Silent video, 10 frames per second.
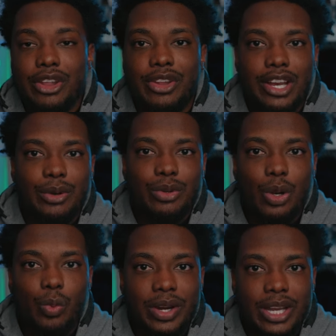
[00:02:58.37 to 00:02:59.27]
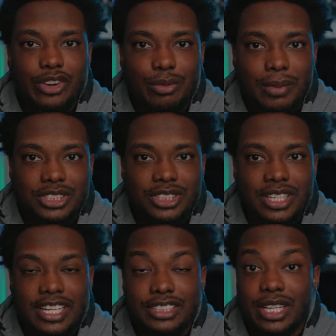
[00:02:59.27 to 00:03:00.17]
they don't know what information
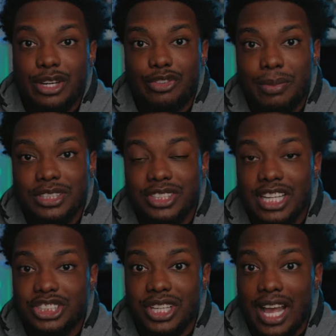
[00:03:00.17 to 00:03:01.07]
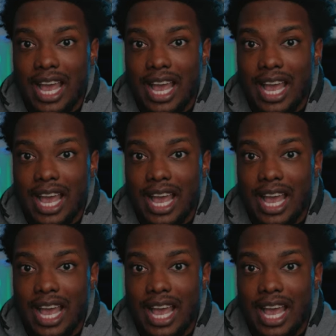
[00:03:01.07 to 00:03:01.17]
is the information they should